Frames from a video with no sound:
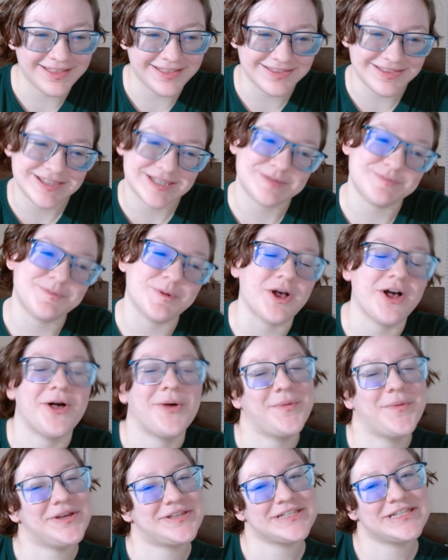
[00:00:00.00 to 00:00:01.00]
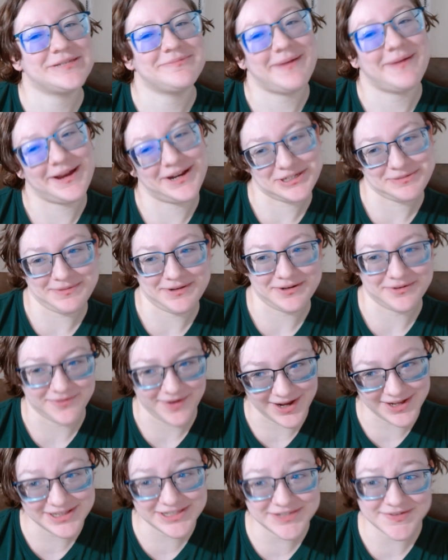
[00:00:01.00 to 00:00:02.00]
this book always inspires me to
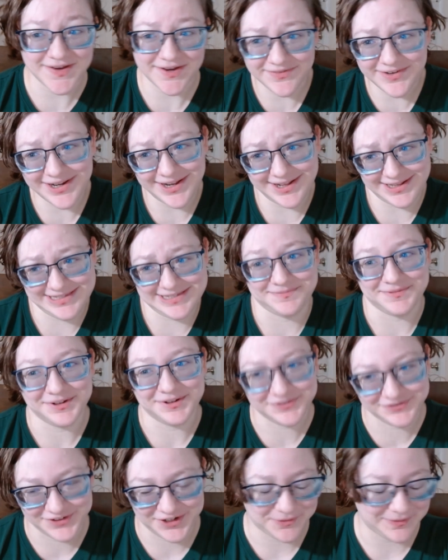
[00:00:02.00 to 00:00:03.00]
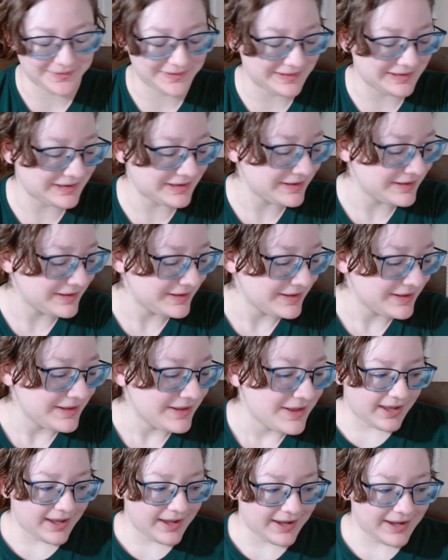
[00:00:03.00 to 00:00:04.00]
write, so I read it somewhat frequently.
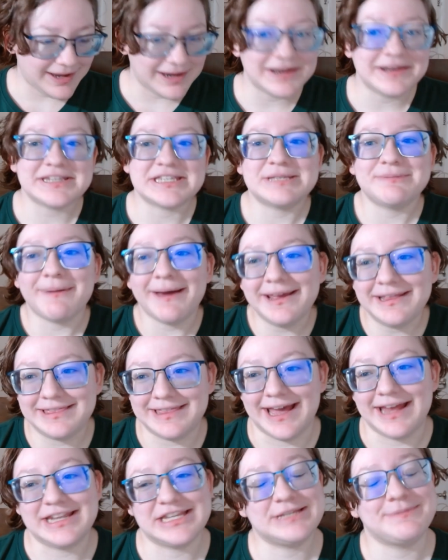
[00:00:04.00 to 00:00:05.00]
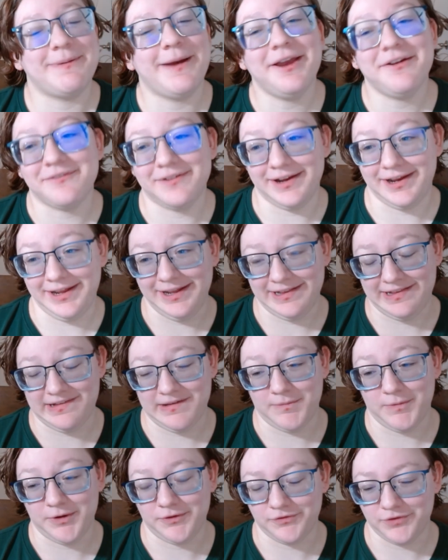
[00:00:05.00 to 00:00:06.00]
And despite reading it
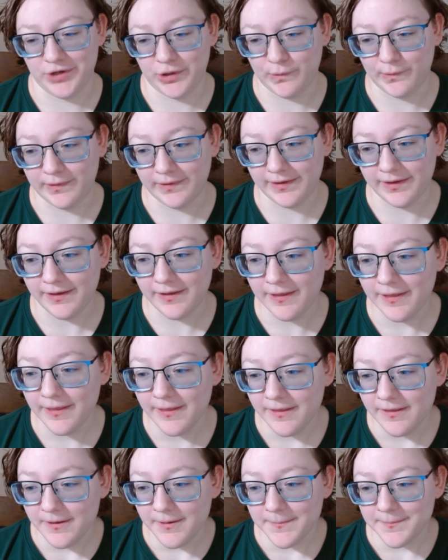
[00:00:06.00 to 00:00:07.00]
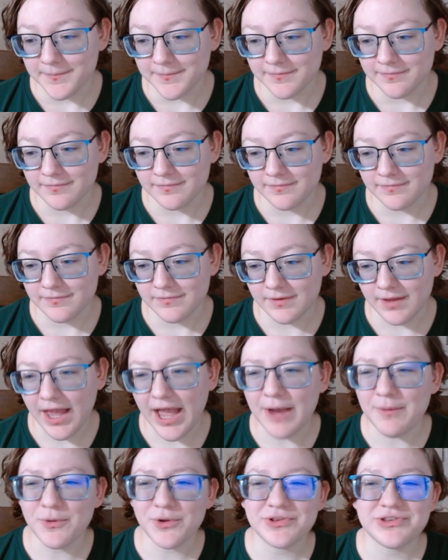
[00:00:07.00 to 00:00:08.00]
somewhat frequently,
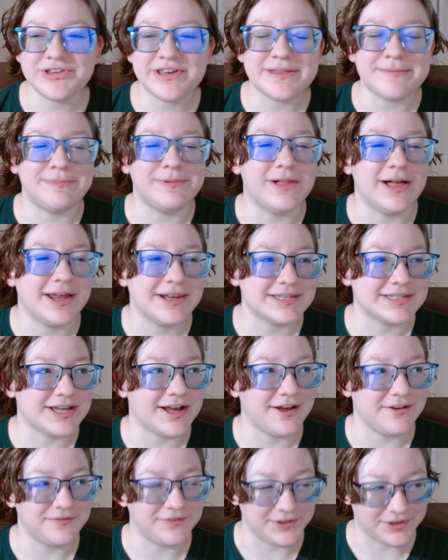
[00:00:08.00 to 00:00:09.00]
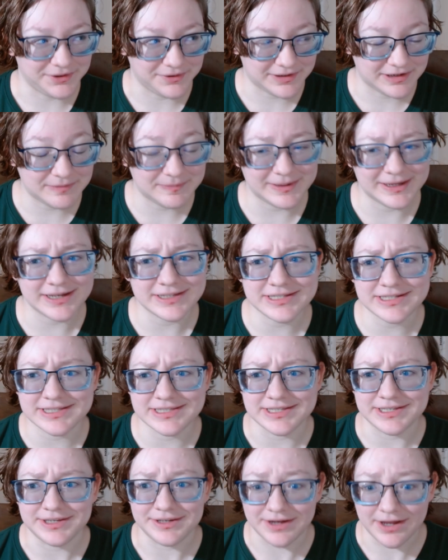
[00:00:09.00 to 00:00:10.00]
I won't say the plot is convoluted, because
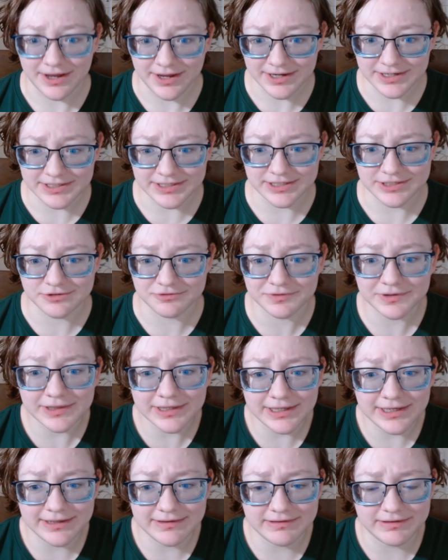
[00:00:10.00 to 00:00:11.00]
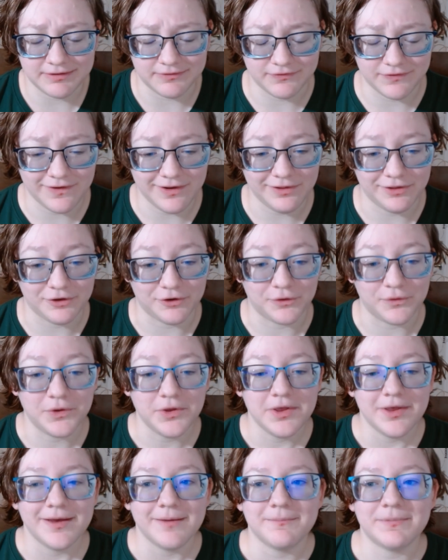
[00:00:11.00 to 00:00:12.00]
it's not. It's really easy to follow,
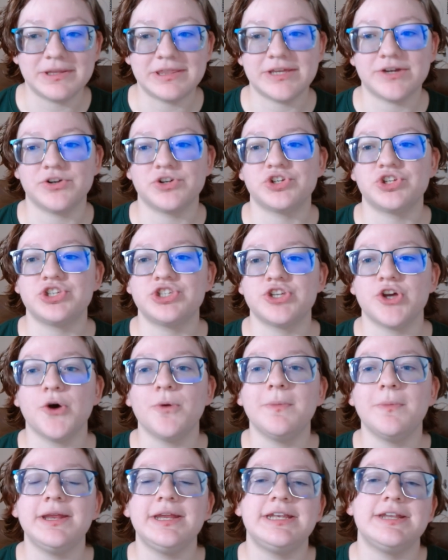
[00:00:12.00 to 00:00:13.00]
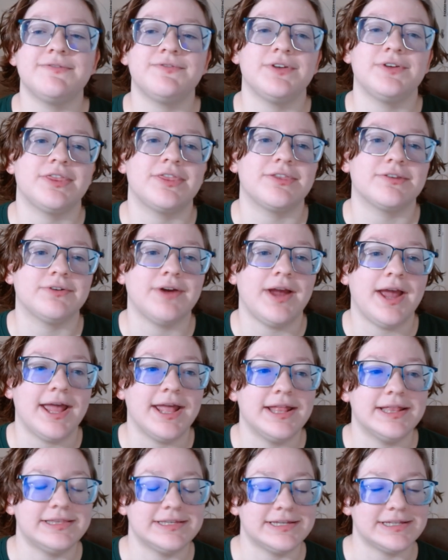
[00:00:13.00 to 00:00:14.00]
but there are so many different
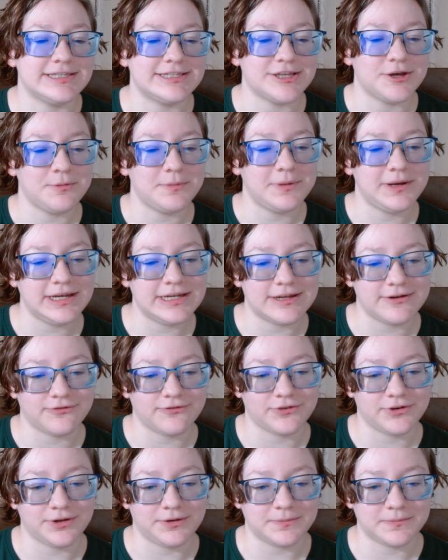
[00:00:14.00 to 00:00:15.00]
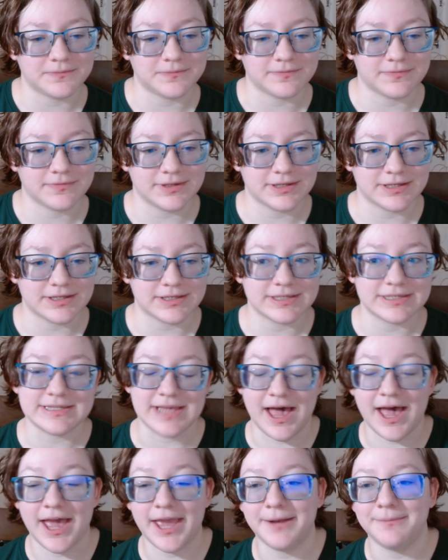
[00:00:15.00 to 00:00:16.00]
threads and so many different
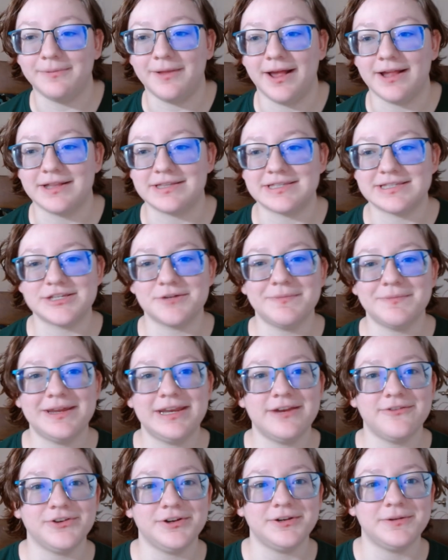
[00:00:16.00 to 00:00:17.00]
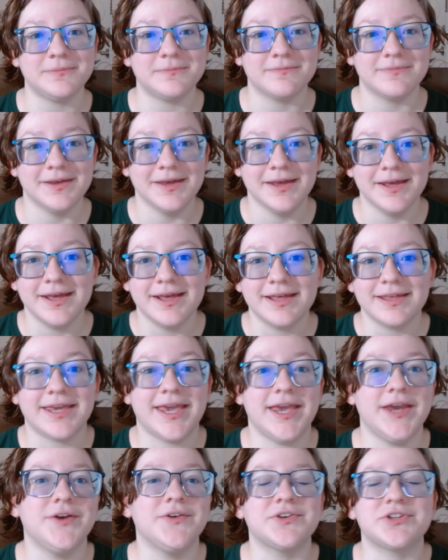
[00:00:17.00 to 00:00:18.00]
side plots and so many different
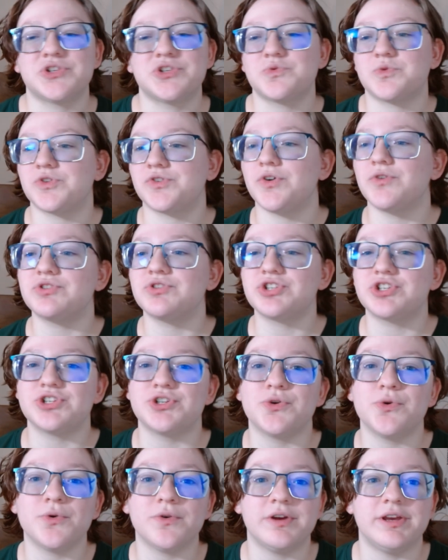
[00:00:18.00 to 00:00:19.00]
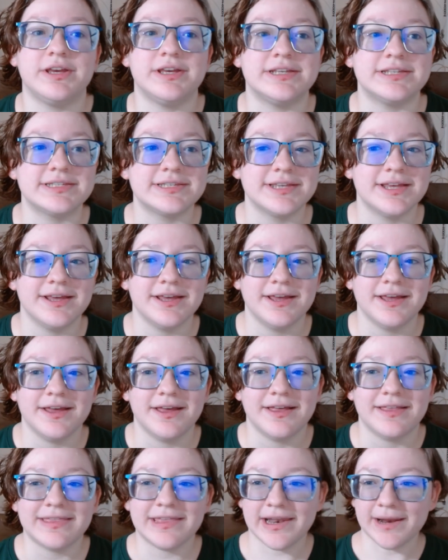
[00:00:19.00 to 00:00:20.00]
characters with their own stories
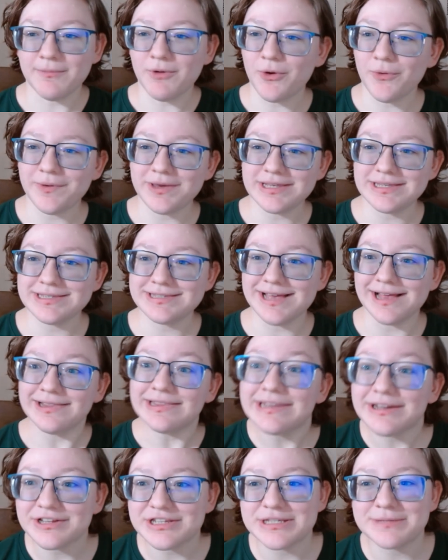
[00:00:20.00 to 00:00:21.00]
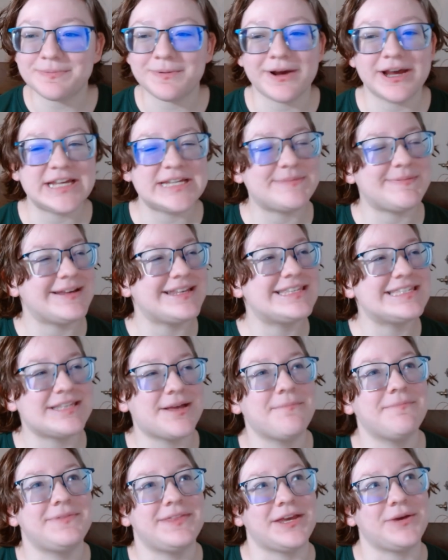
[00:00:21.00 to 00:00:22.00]
that I'm always a little surprised by
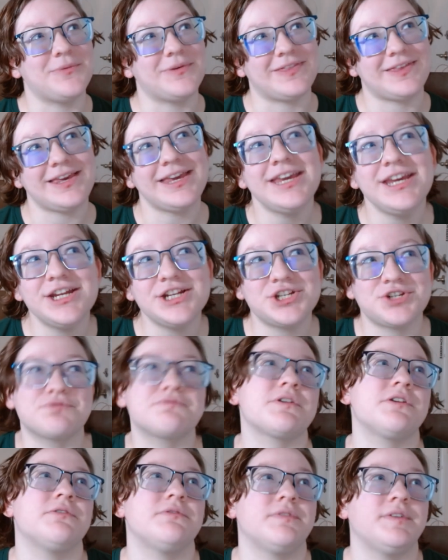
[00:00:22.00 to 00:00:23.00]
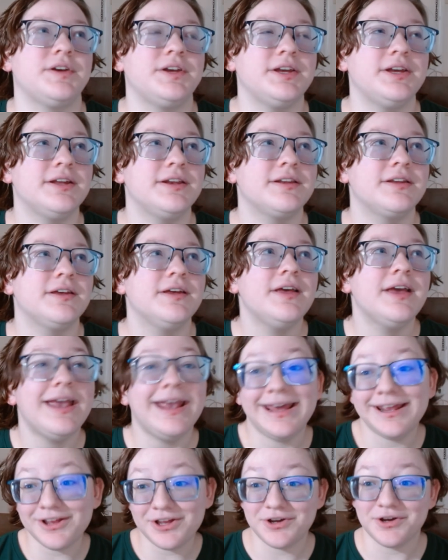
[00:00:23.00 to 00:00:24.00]
something with each reread,
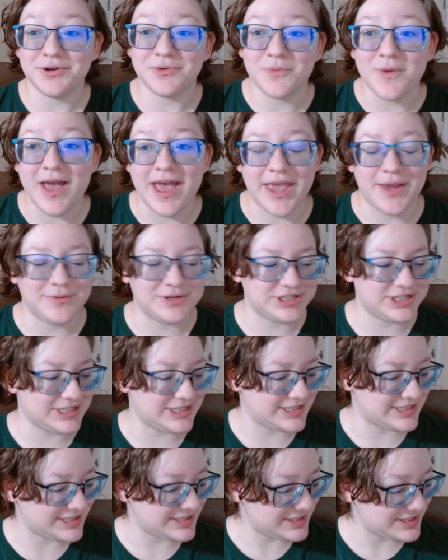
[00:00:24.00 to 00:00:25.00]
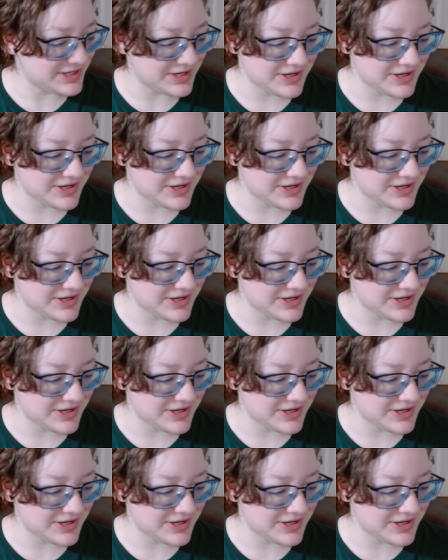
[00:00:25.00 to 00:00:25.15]
in a good way, which is...